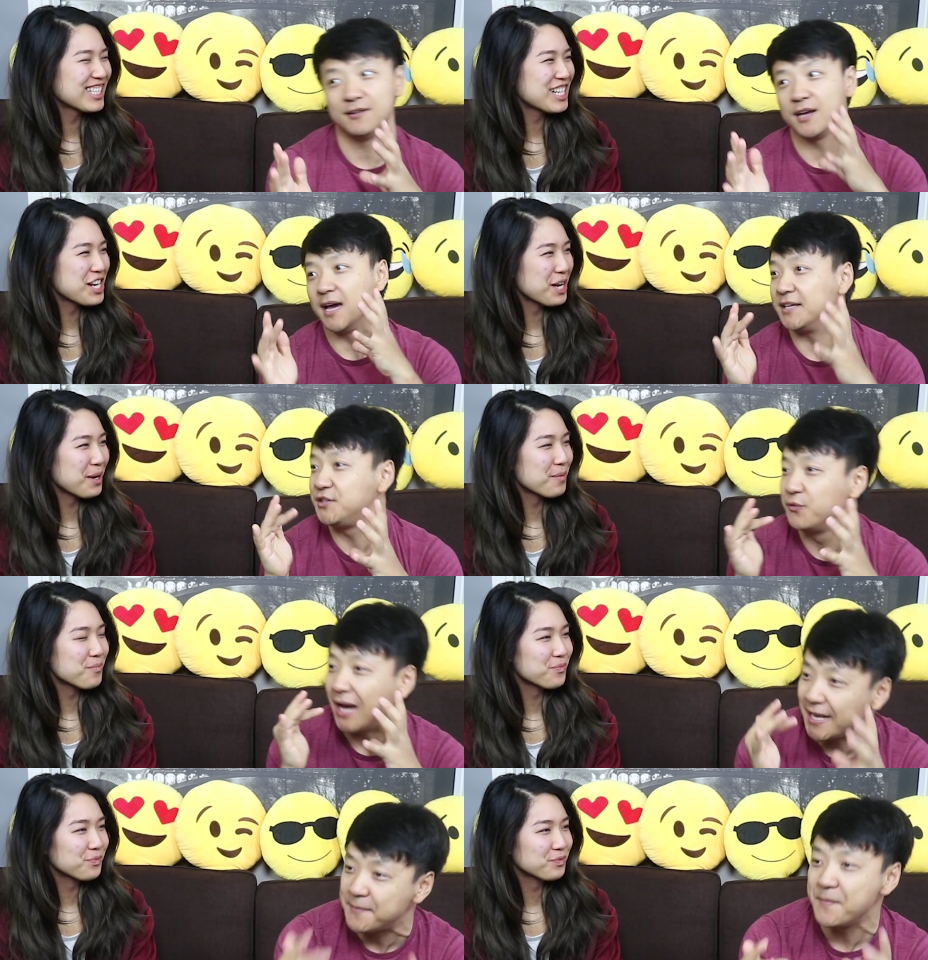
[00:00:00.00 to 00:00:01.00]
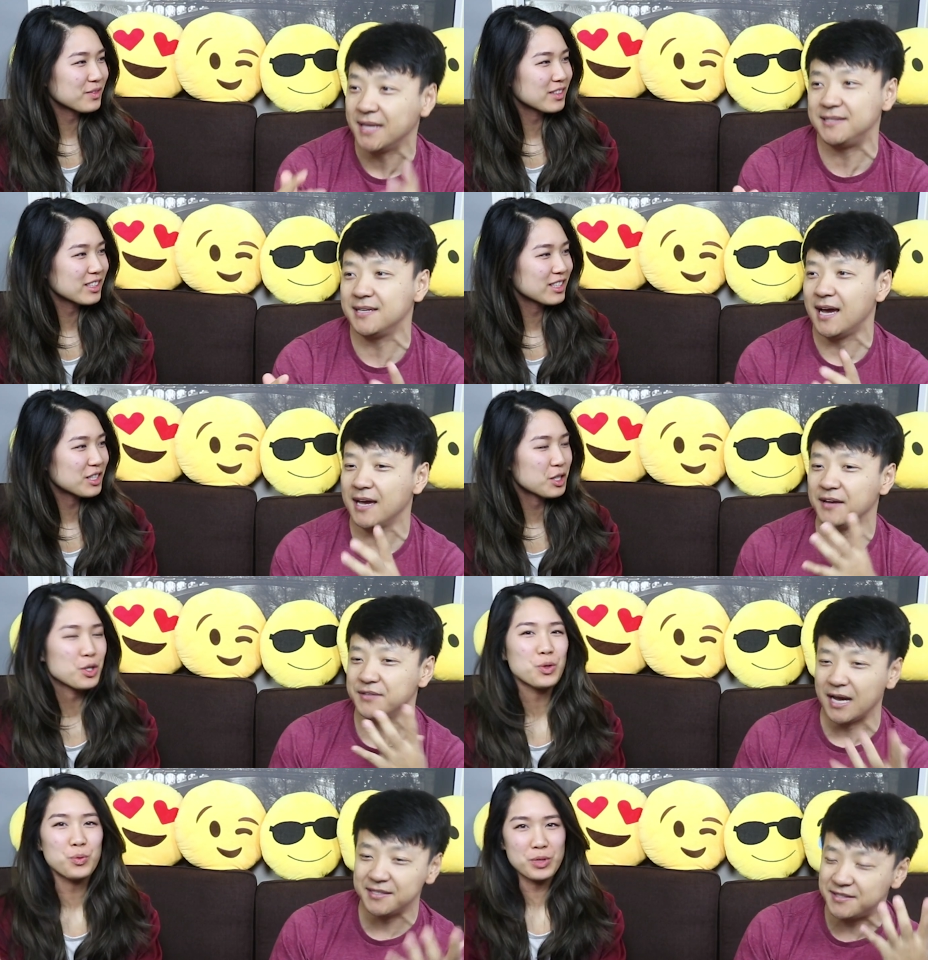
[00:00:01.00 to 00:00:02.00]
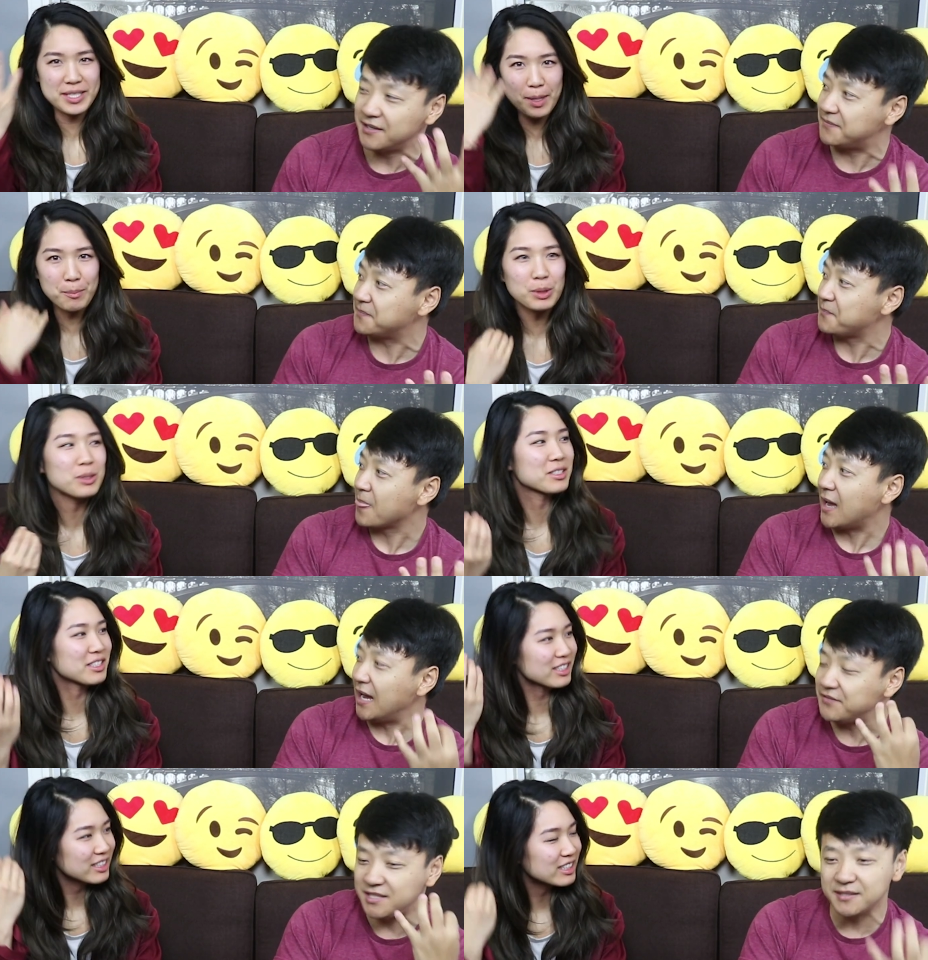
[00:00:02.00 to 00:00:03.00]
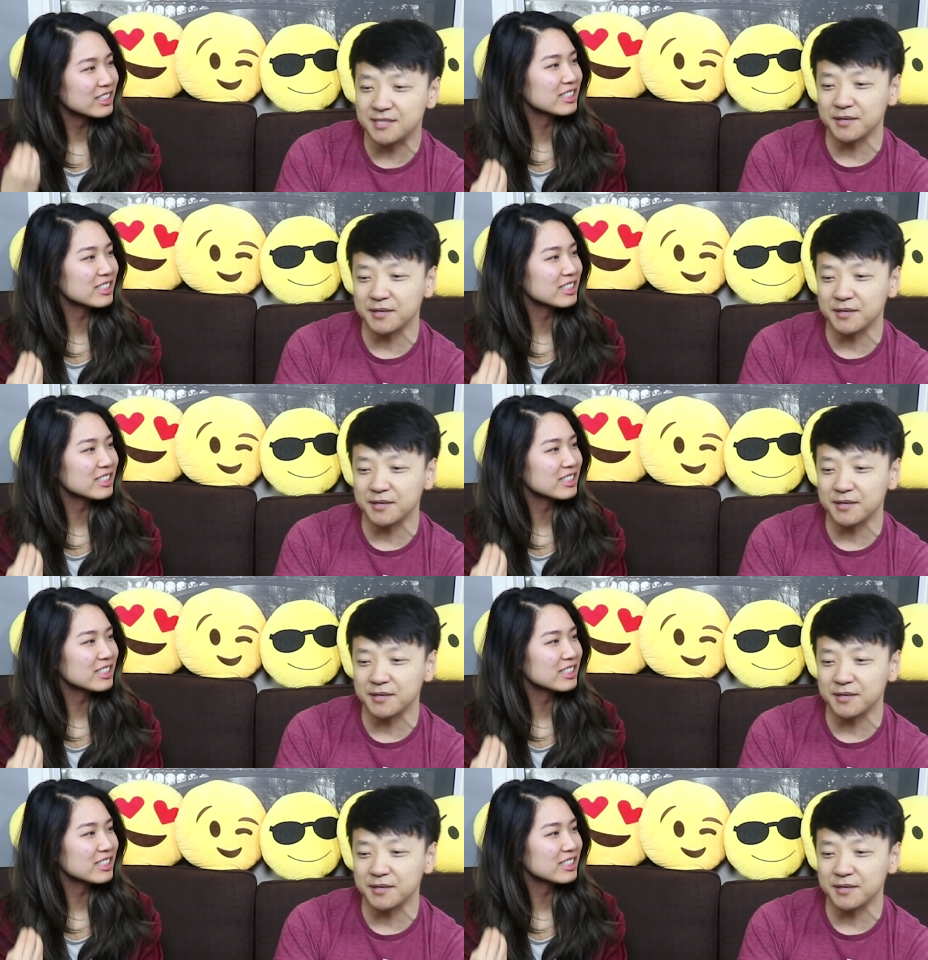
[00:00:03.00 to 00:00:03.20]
Speaker 1: okay, I do admit I I, I resembles. I've seen